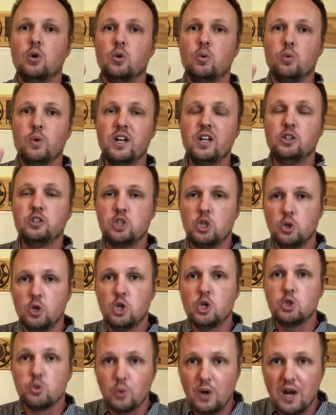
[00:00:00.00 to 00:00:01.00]
Real
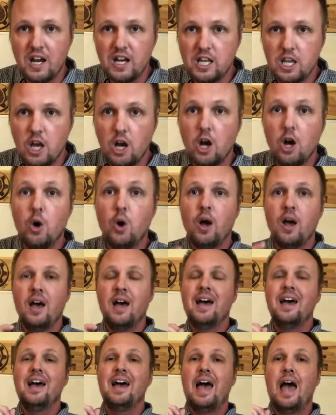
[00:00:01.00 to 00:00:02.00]
Tuners Radio,
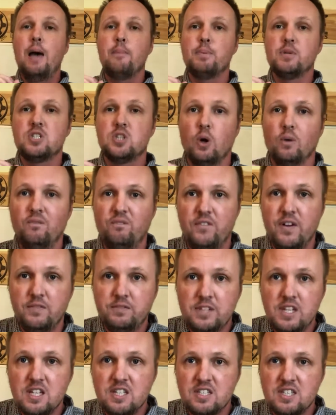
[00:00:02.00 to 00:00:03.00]
episode
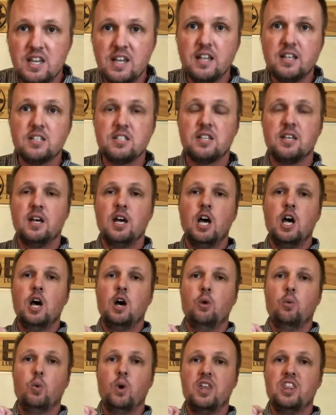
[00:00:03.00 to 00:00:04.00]
56,
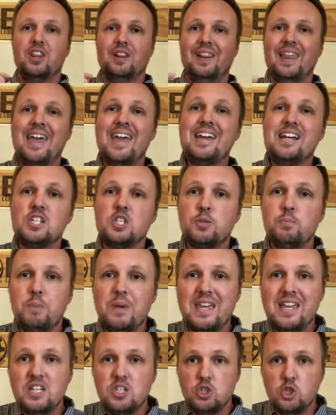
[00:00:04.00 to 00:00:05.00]
with Lake
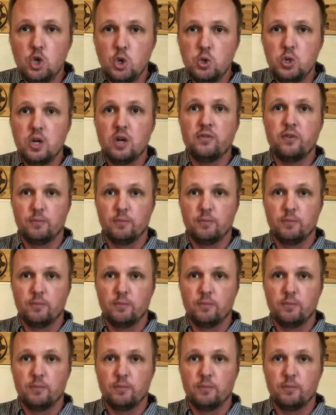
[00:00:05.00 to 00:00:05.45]
Speed Jr.